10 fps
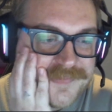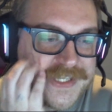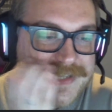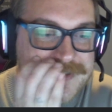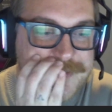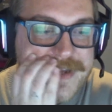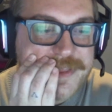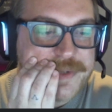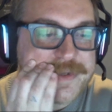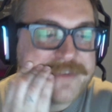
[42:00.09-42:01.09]
Yeah, there's about
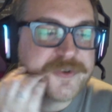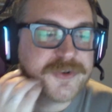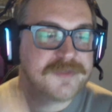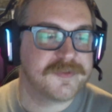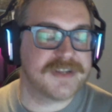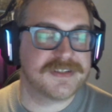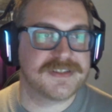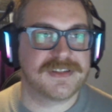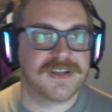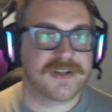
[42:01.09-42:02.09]
3 or 4
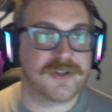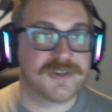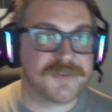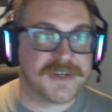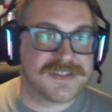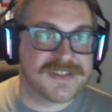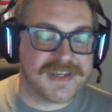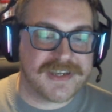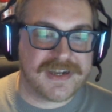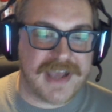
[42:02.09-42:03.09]
friends, close friends
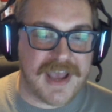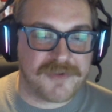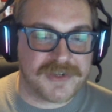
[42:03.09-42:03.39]
that I have